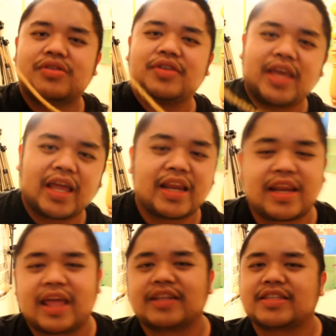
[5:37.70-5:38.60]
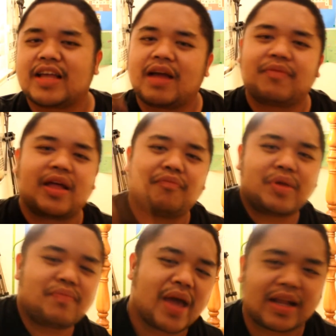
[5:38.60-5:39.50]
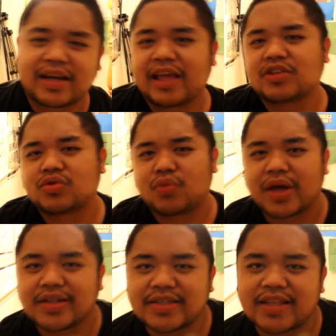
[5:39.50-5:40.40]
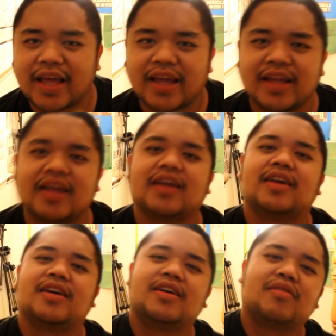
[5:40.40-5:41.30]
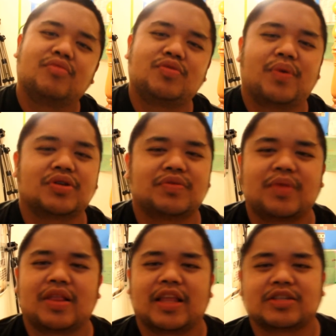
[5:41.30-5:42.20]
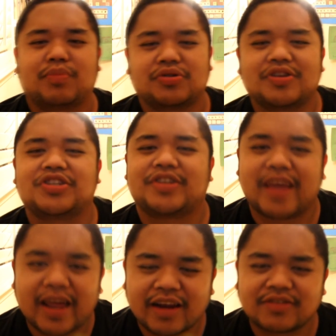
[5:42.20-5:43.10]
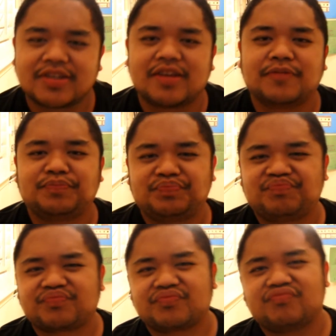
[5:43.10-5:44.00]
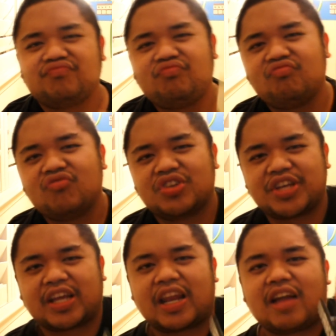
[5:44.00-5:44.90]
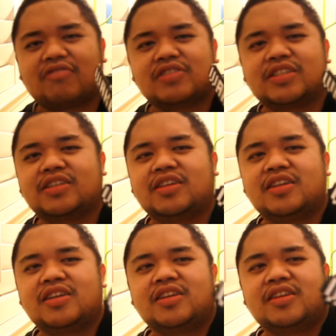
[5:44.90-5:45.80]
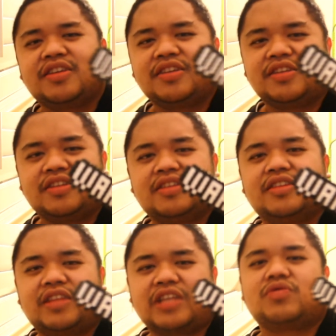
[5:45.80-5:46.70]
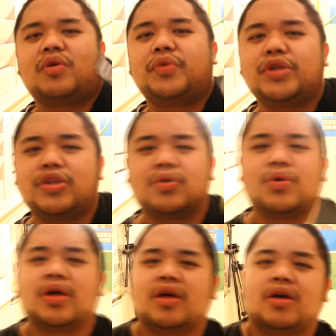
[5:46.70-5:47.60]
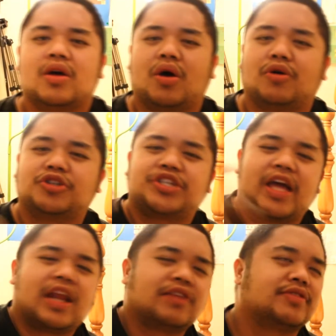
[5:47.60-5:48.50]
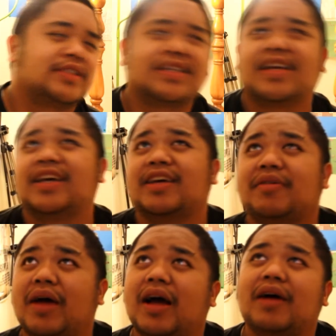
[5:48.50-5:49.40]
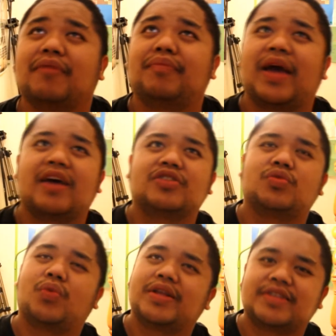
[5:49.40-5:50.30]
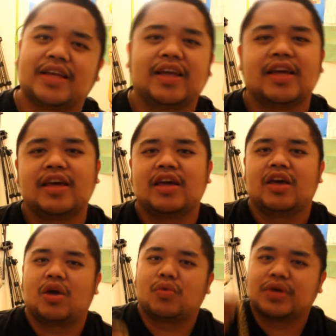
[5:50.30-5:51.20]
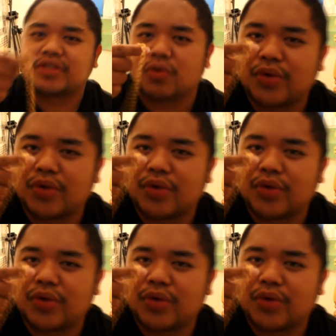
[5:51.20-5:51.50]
You get it next time. I'll be back next Wednesday to post the next birthday shoutouts. Check it out. That's what we do. Oh, shout out past Wednesday. It was the